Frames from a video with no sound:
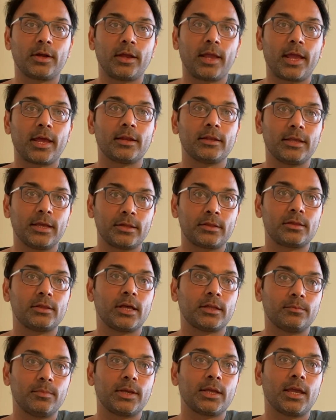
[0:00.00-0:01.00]
and yes,
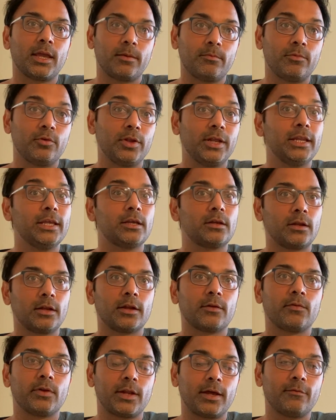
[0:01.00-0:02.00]
that became really clear
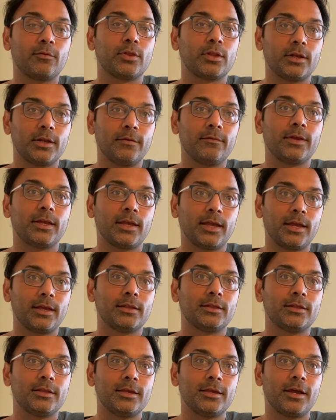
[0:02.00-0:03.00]
when I was living
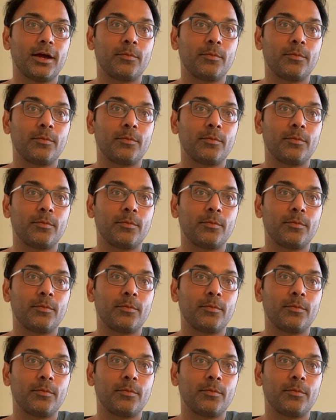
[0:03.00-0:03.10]
in the